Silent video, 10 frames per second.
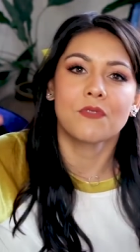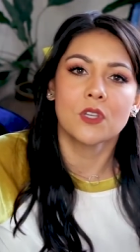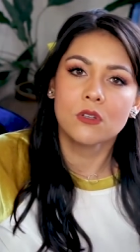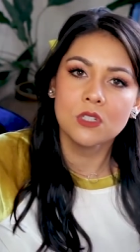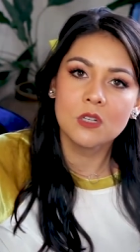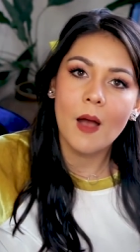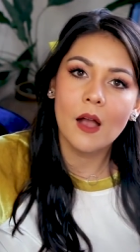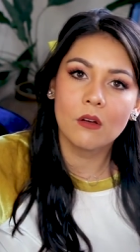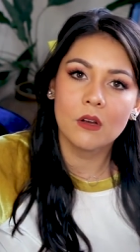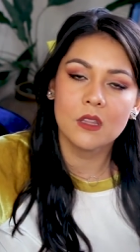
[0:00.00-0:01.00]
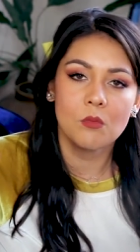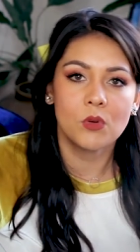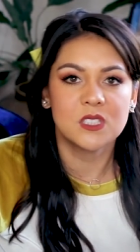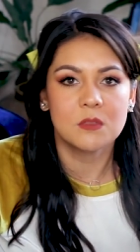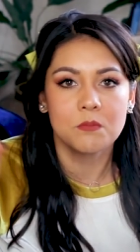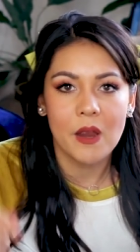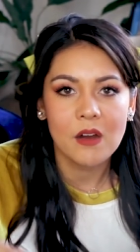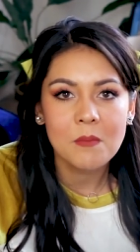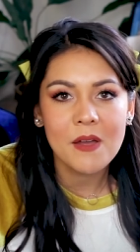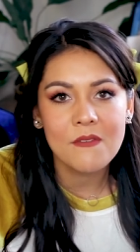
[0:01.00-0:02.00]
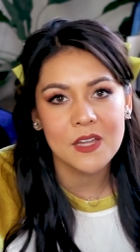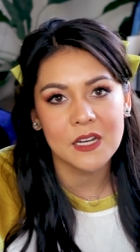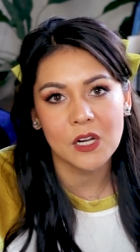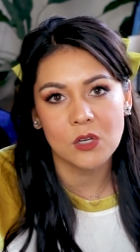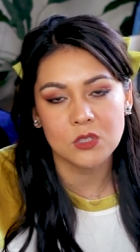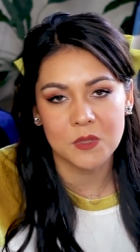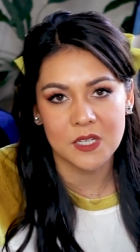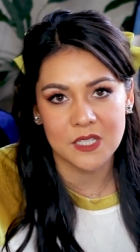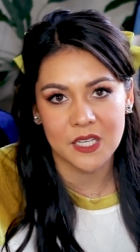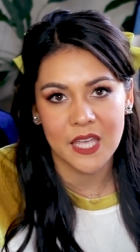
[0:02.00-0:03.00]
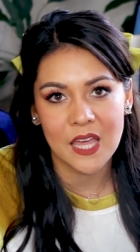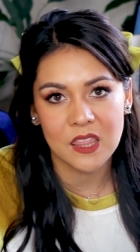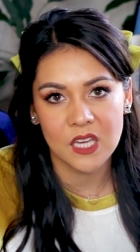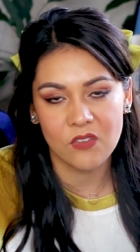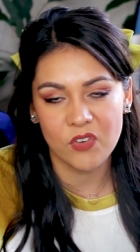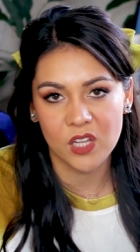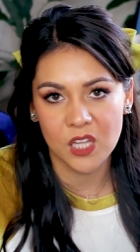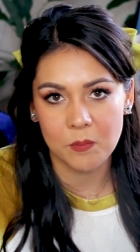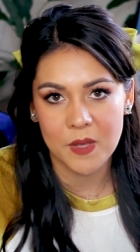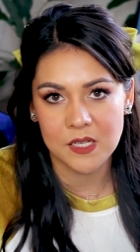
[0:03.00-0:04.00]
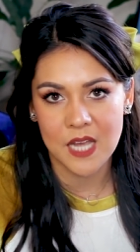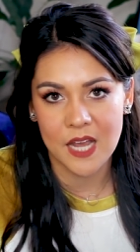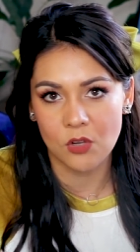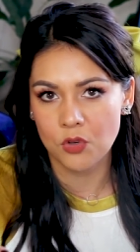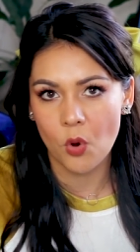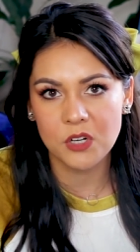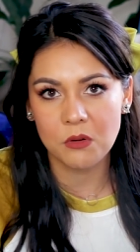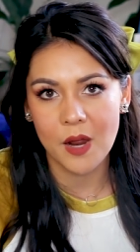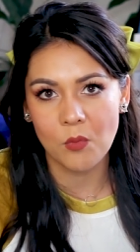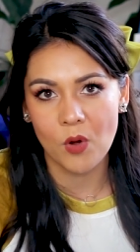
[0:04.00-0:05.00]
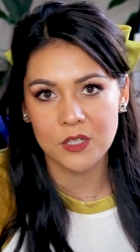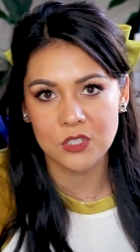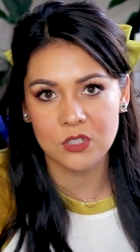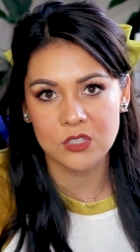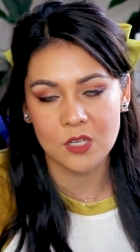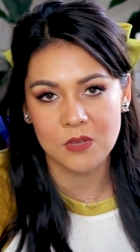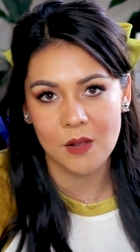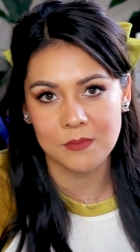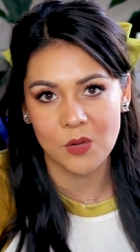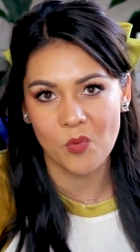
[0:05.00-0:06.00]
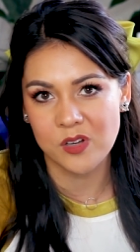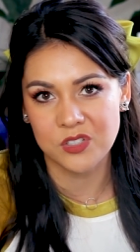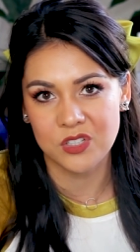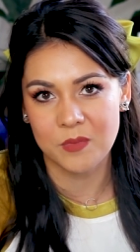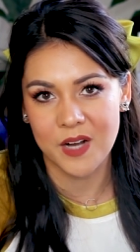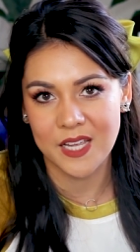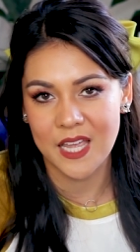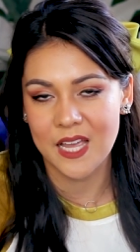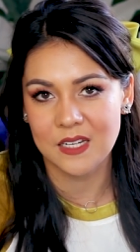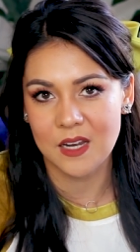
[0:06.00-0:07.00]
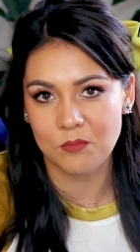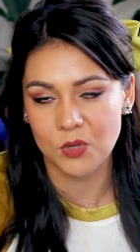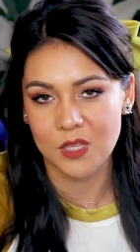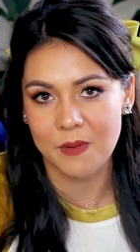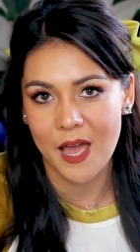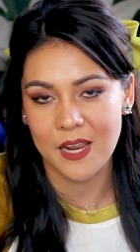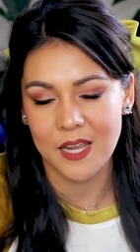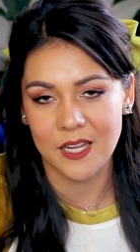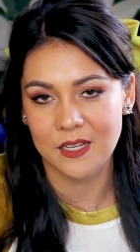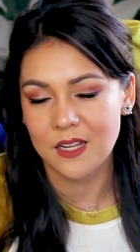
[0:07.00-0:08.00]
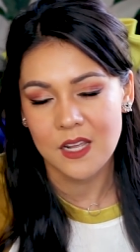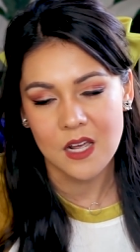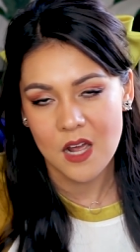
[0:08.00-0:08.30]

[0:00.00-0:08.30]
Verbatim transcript: And if the YouTube algorithm wants to bury my videos because I can't think of a clickbait title, nor do I want to, sometimes I want to, but I can't, I'm really bad at it,